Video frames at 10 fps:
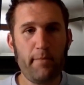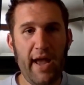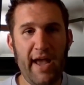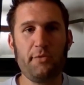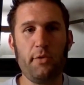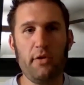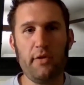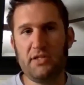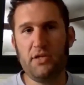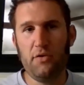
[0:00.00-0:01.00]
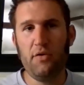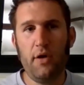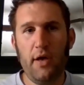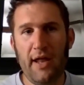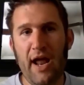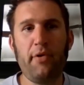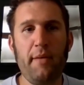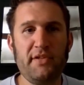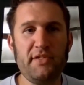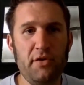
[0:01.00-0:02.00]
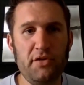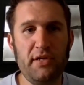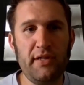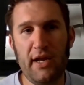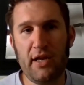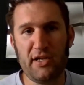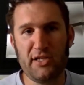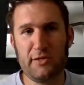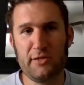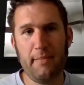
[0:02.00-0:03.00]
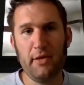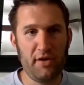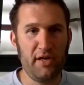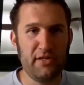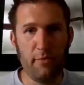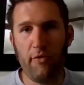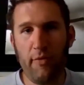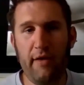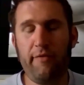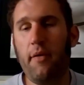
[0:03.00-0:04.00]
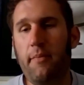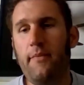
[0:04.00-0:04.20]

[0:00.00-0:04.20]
as relates to an on-premise solution that a customer may be looking to move away from.